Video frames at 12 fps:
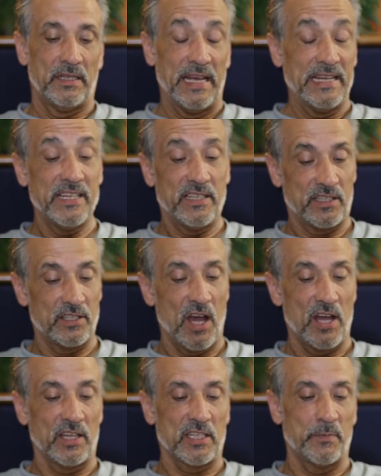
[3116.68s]
that he does
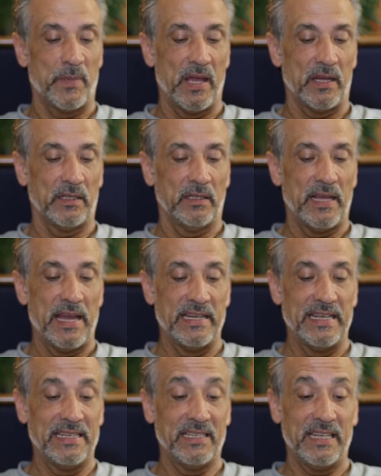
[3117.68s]
not expect,
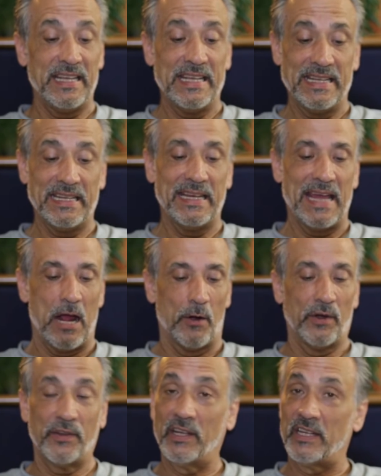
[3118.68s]
and in, in an
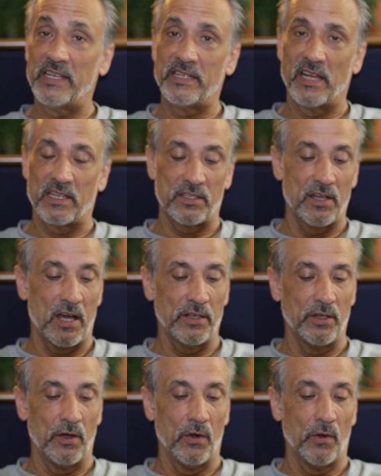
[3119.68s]
hour that he does
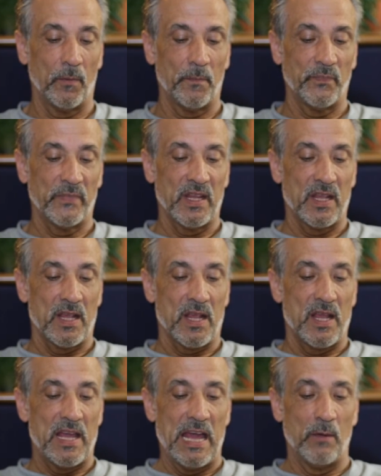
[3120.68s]
not know,
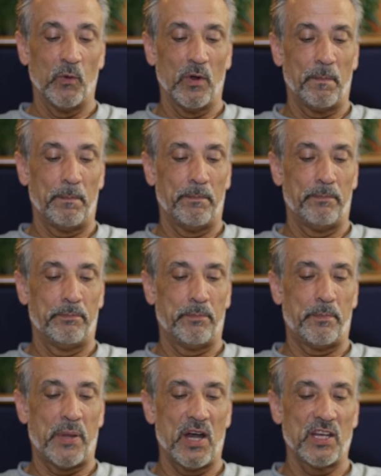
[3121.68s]
and will
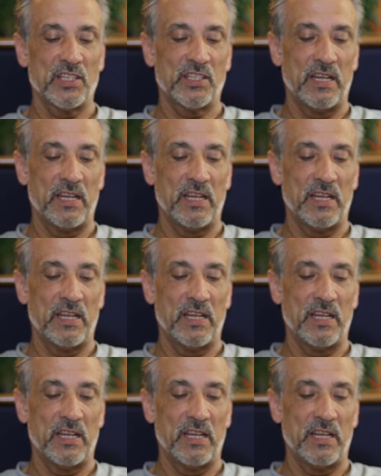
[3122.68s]
punish